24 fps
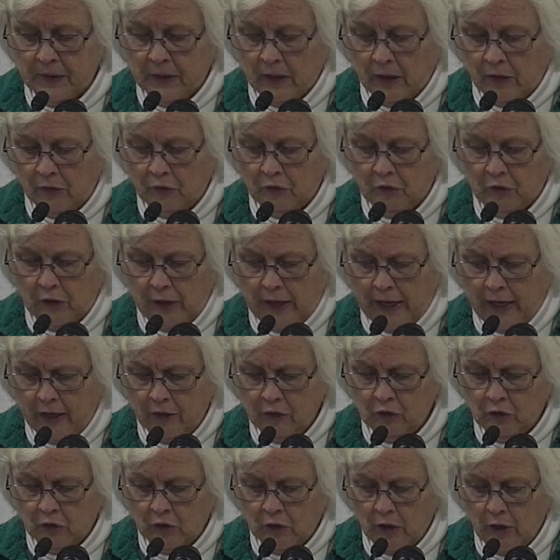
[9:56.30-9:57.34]
A
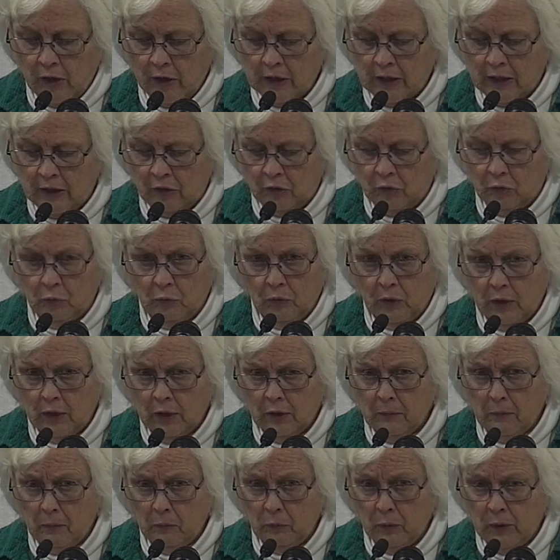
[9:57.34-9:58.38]
slash along his
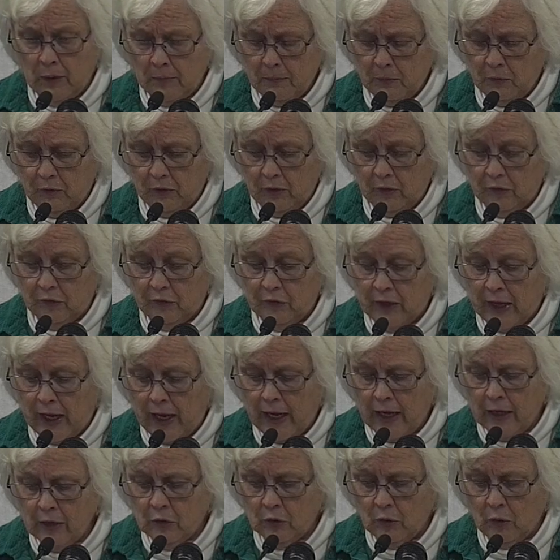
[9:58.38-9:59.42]
rig- ribs
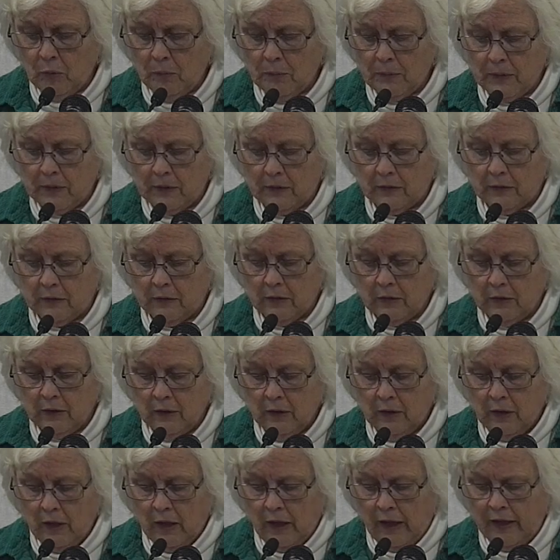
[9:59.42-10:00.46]
sagged open.
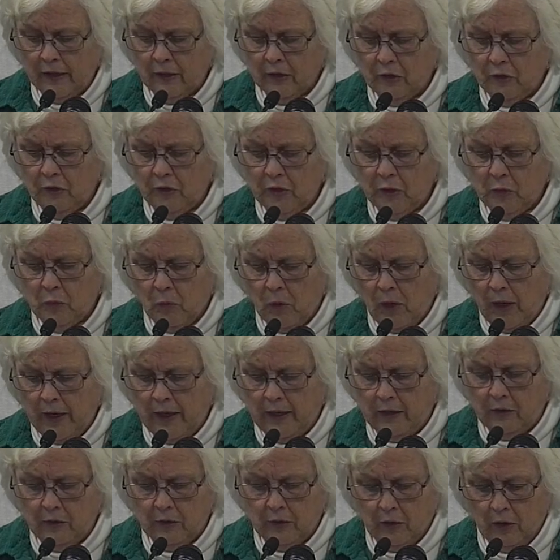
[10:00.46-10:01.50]
I could see
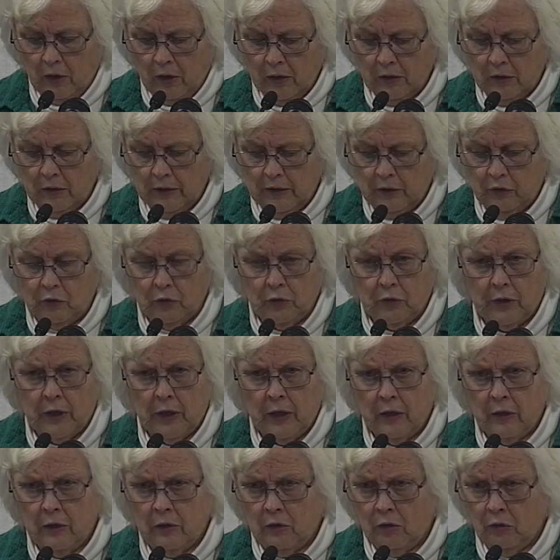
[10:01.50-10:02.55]
white cartilage or
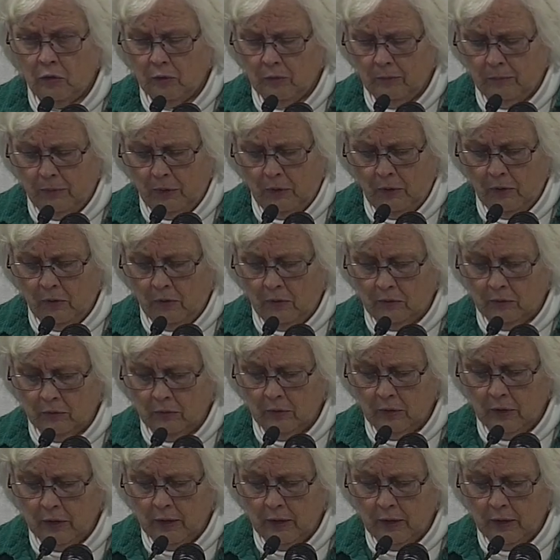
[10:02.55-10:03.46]
tendons or bone